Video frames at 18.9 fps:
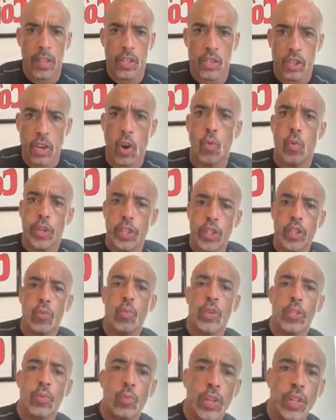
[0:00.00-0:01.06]
So when
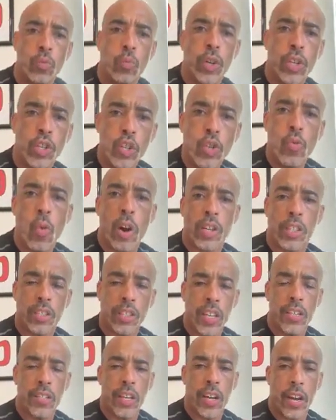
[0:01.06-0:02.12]
you are
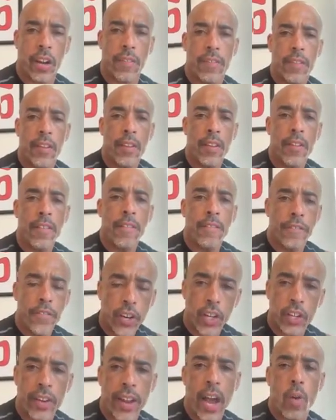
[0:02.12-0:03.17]
sitting there
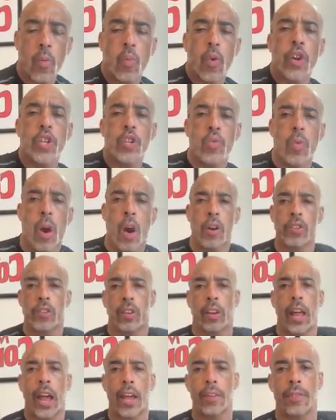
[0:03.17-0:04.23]
figuring out where you are in
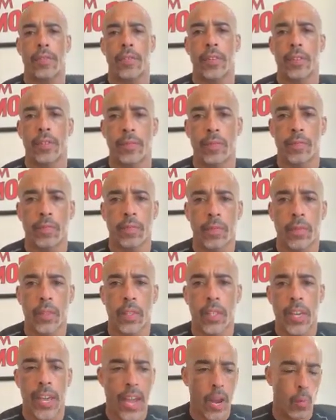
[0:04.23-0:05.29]
your life
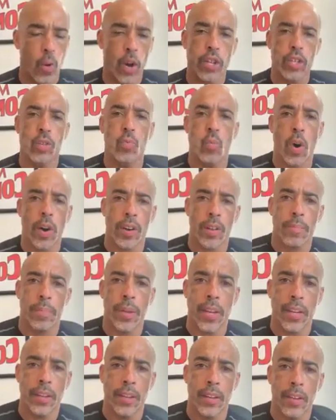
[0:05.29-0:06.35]
and where you want to
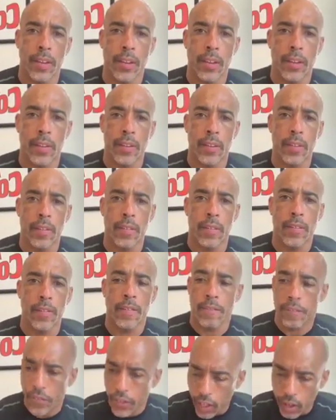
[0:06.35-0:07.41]
be,
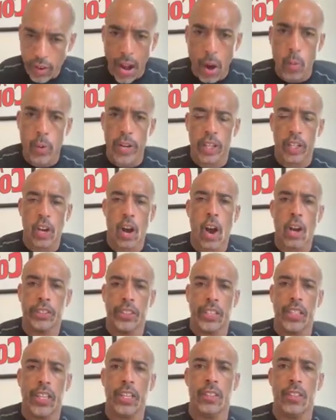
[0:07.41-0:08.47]
figure out what it costs
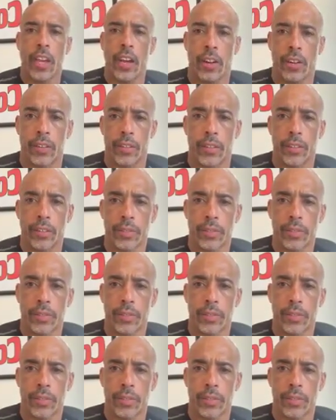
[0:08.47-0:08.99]
to get there.